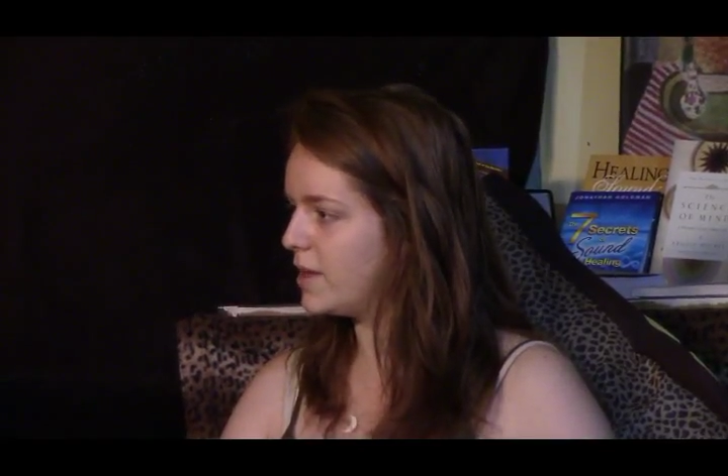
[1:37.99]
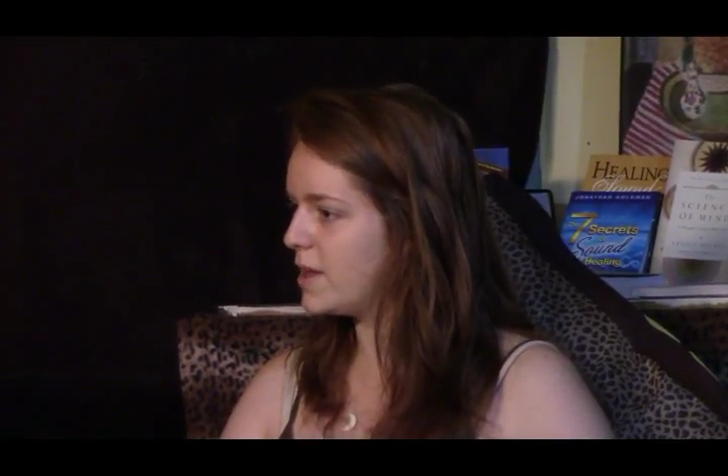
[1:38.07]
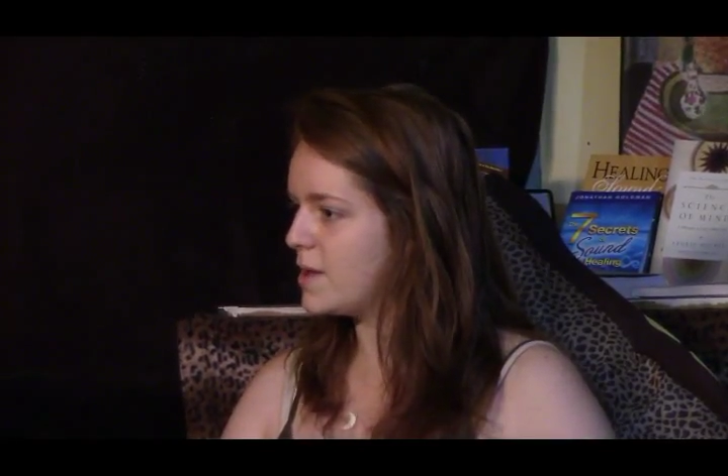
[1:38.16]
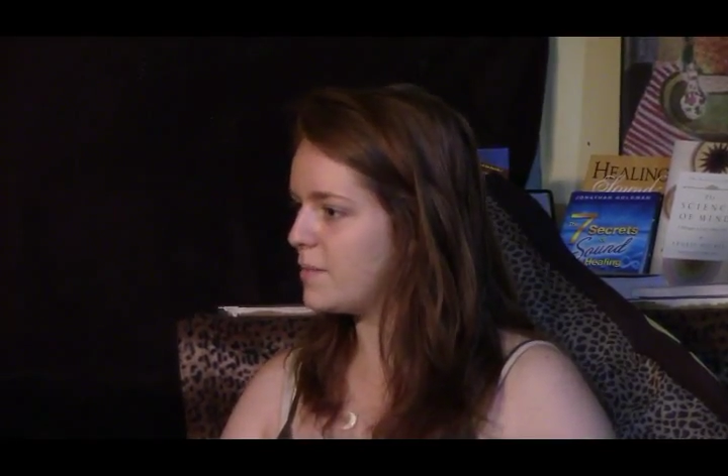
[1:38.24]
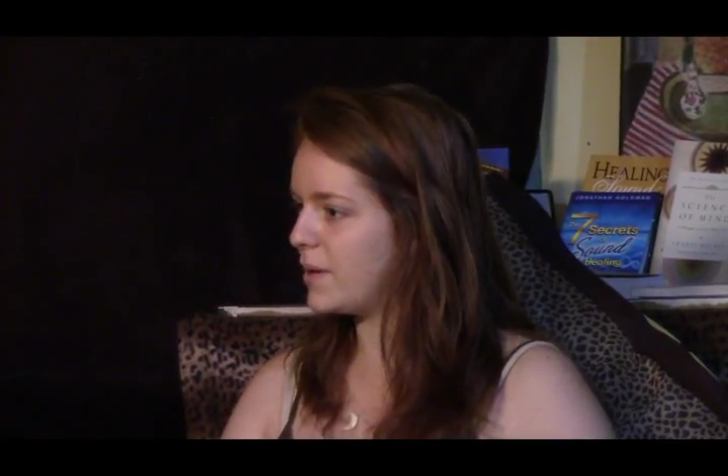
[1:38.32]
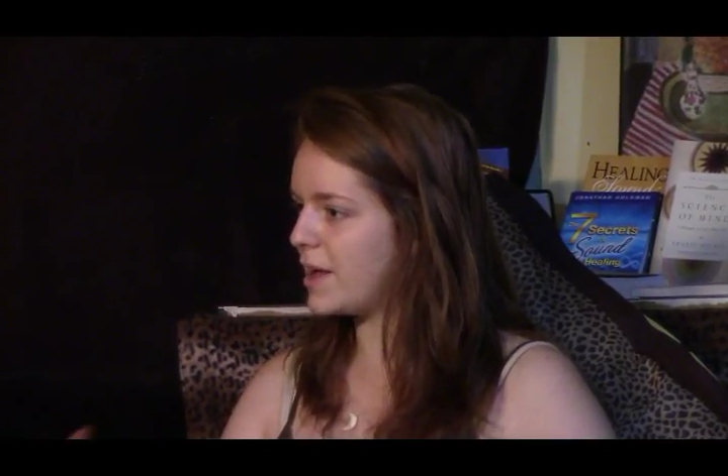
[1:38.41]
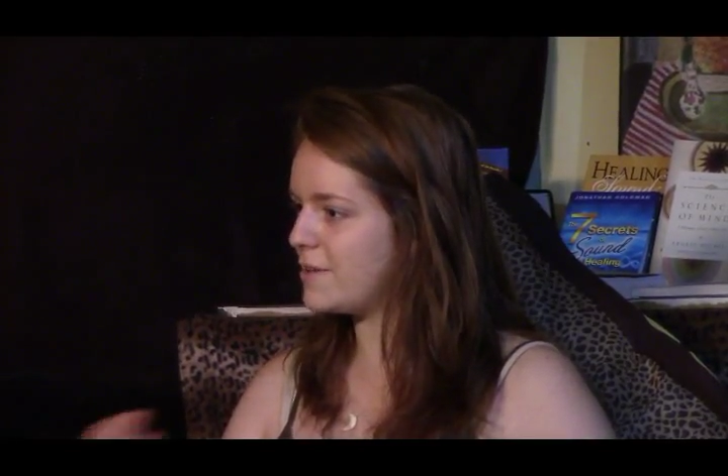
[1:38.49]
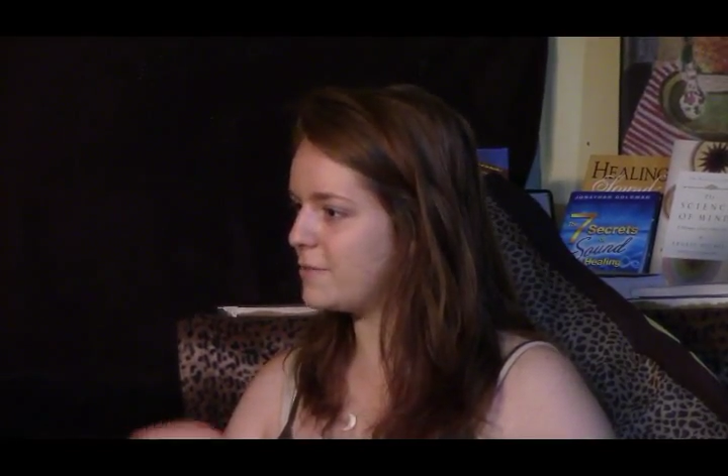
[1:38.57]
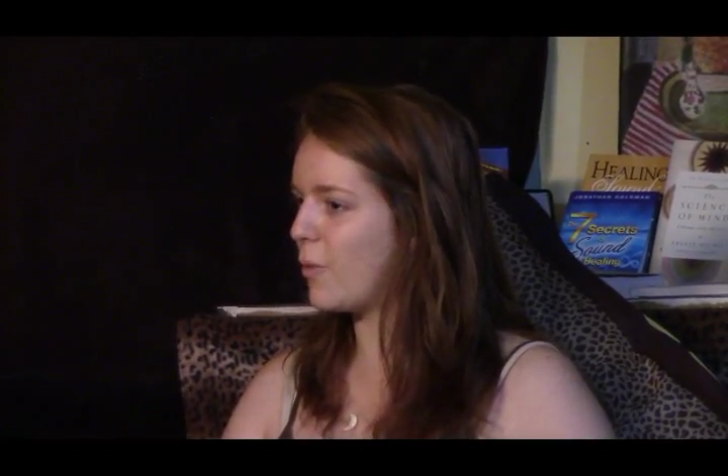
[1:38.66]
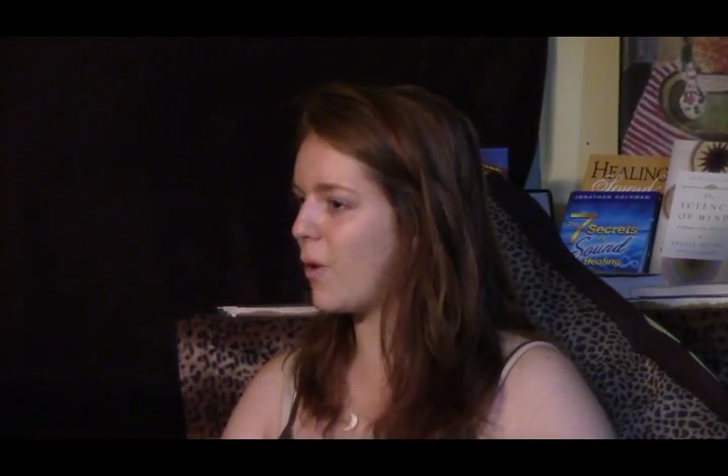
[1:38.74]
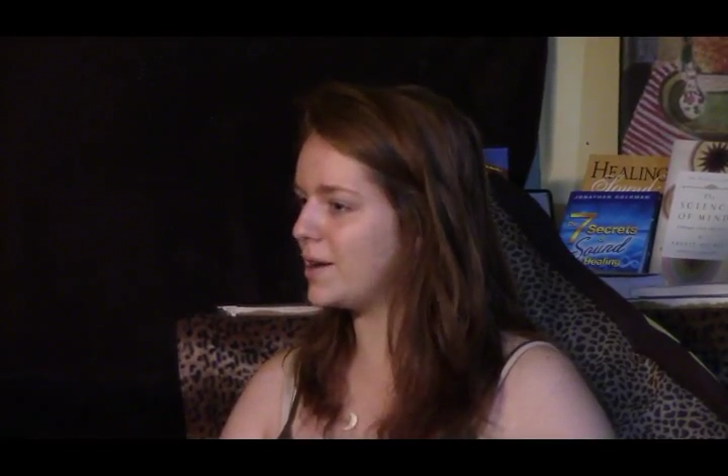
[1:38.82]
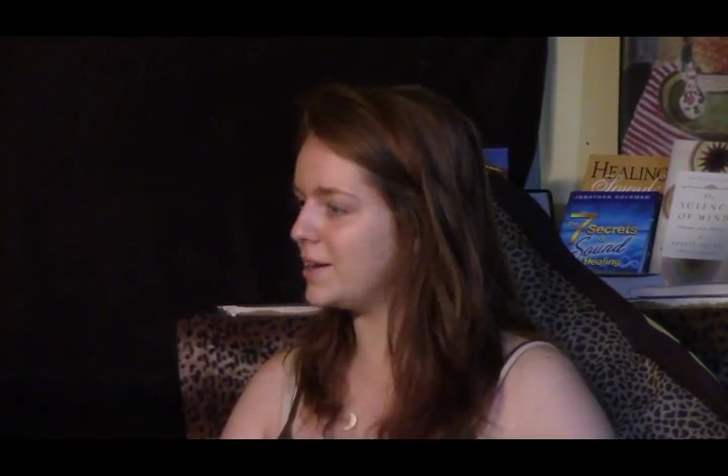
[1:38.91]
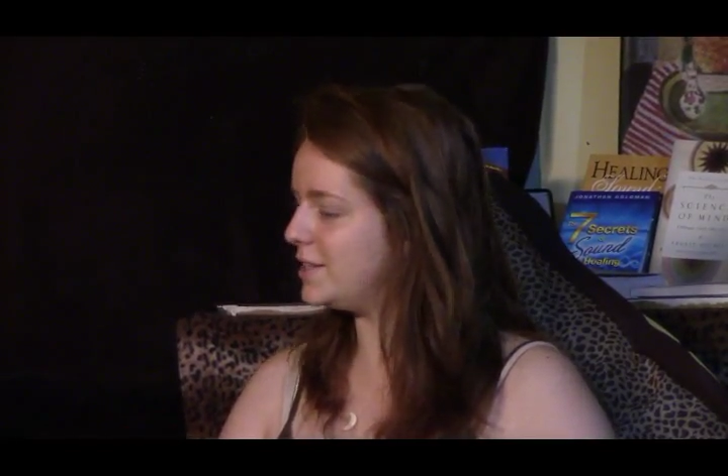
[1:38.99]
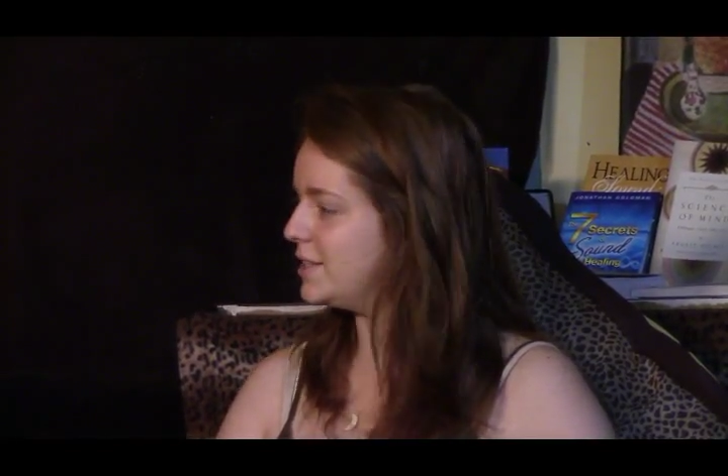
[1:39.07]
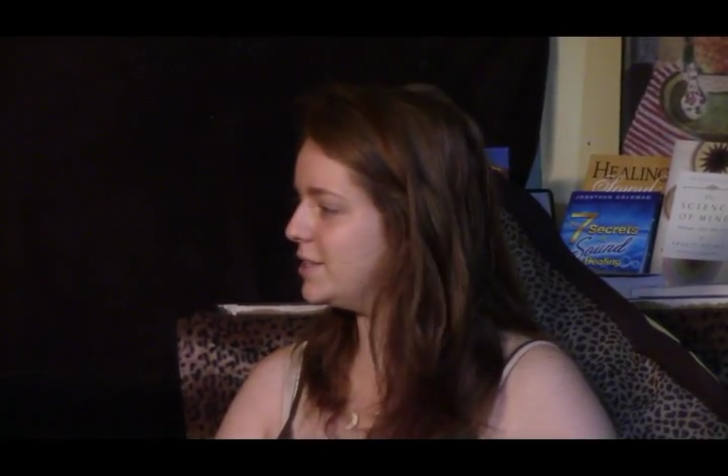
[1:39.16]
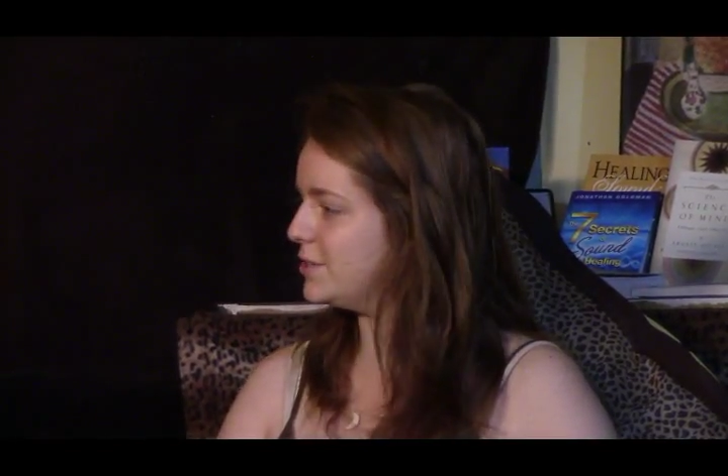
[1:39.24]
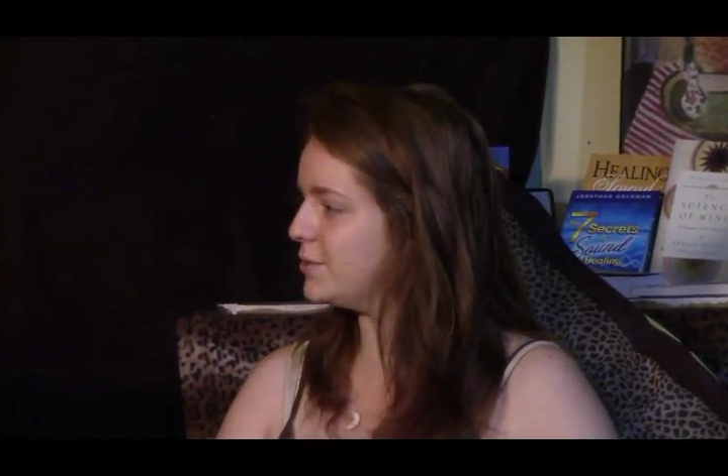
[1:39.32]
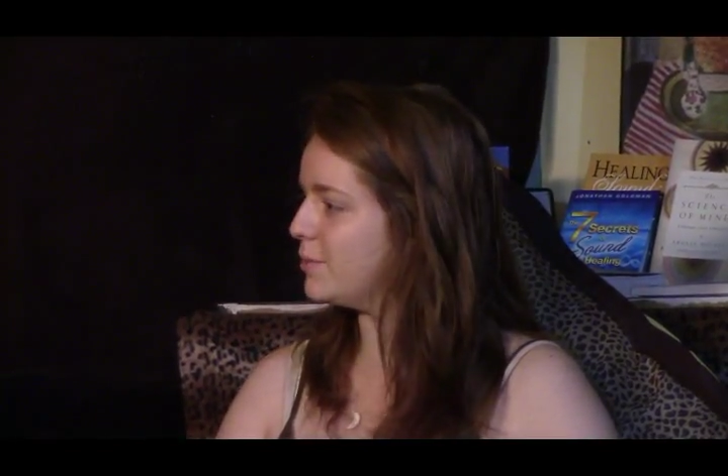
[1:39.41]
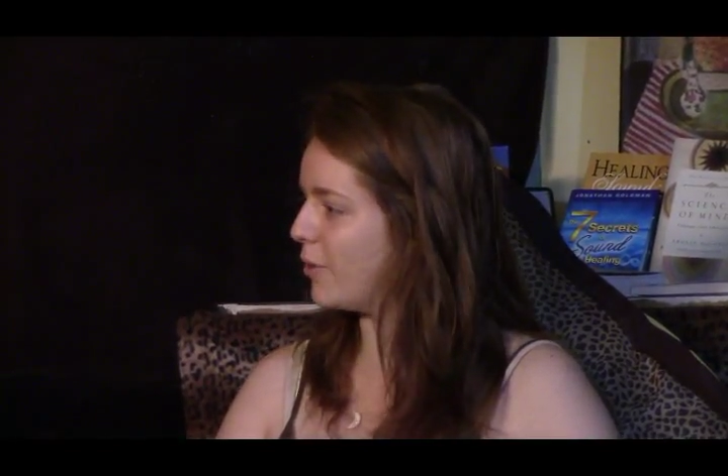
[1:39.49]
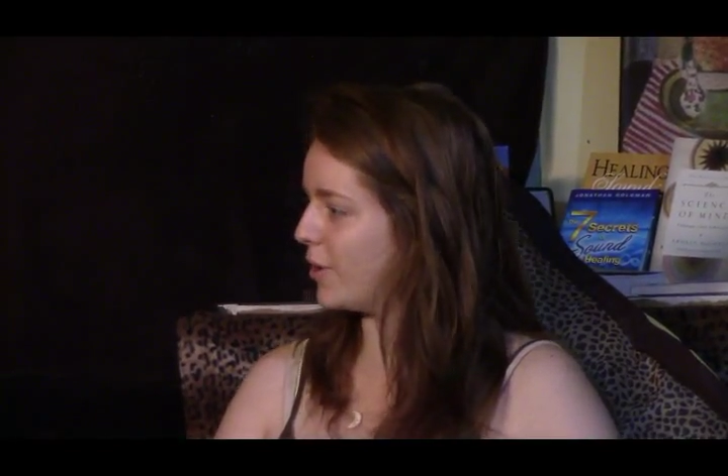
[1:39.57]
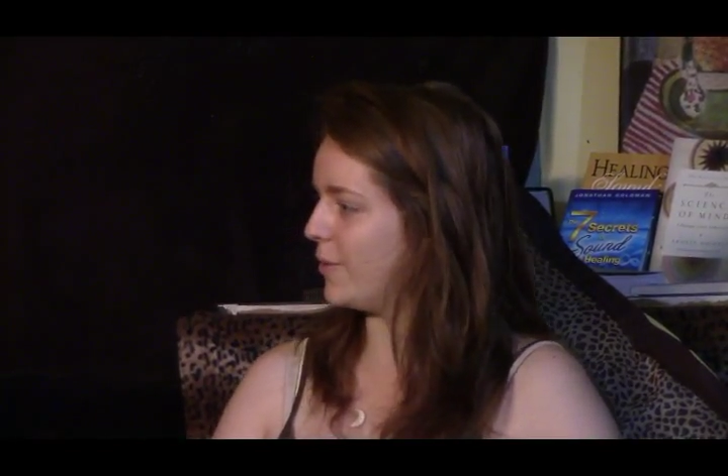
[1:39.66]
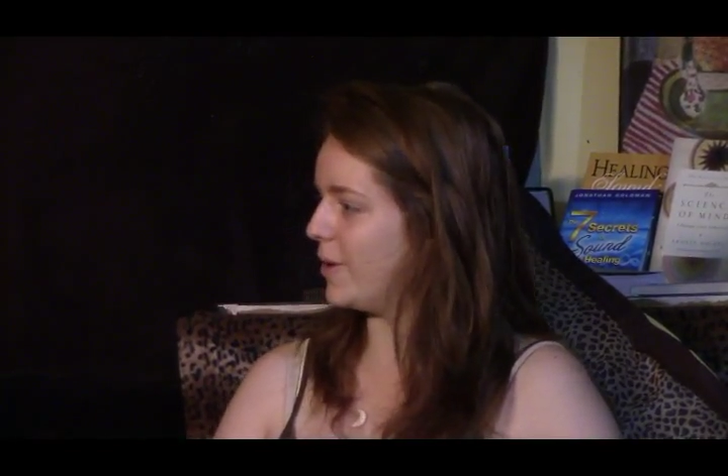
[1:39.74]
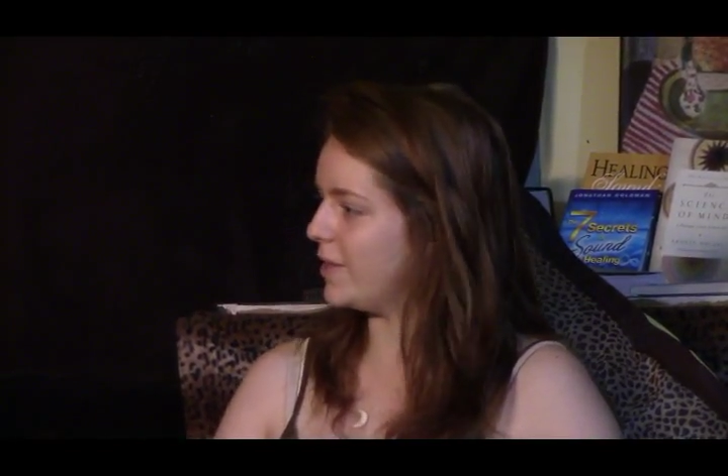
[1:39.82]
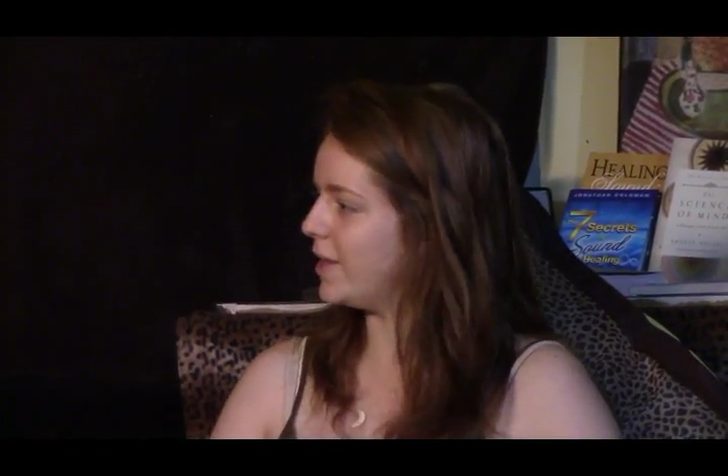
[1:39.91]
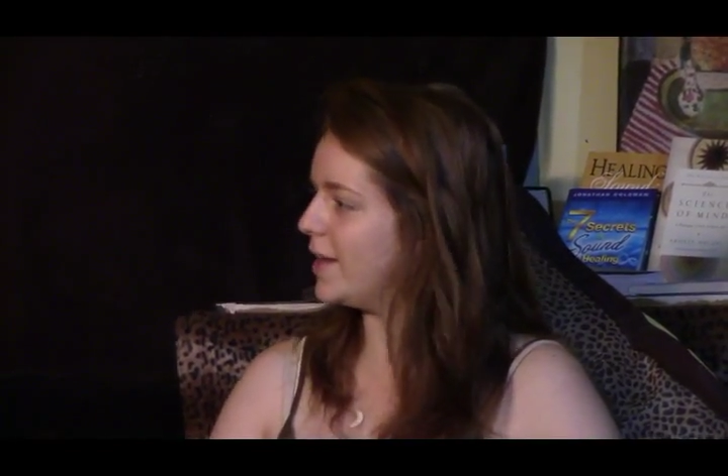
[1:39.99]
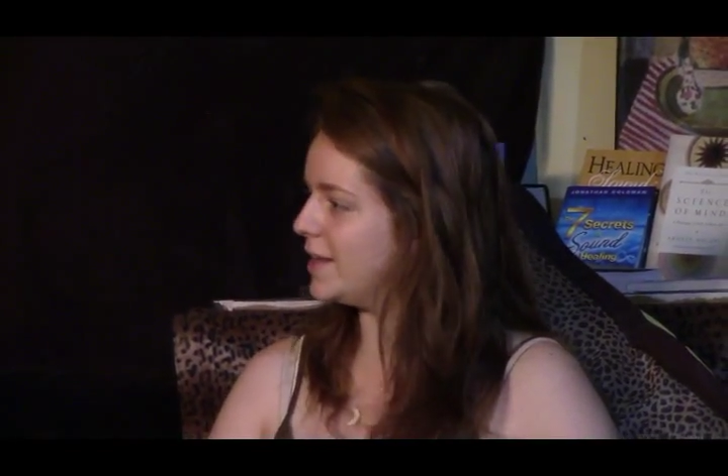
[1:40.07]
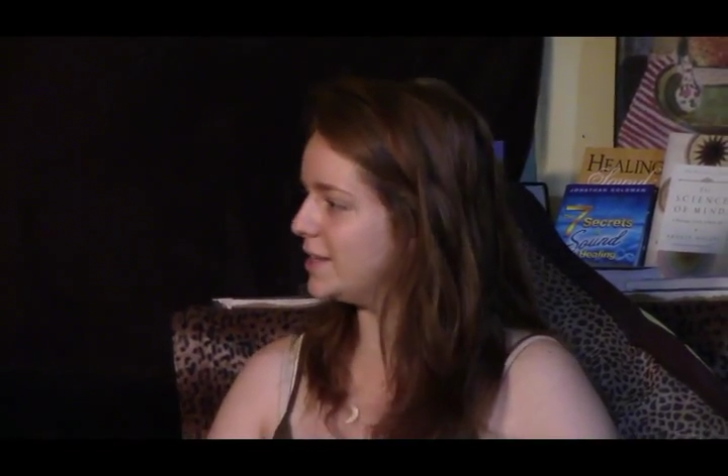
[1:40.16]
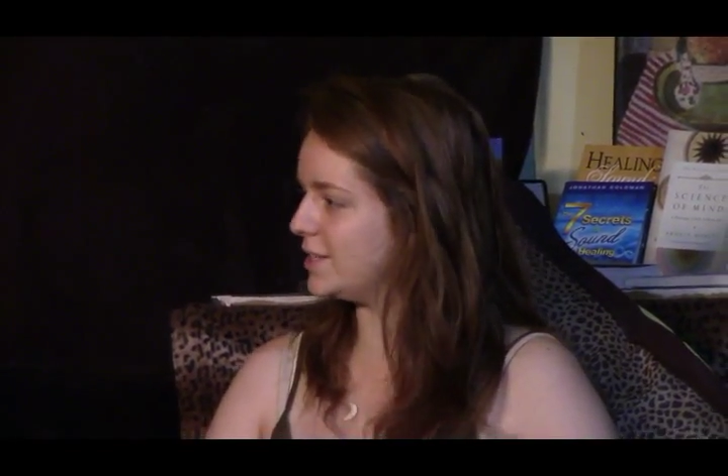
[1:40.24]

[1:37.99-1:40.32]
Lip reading: but I wanted to do more with it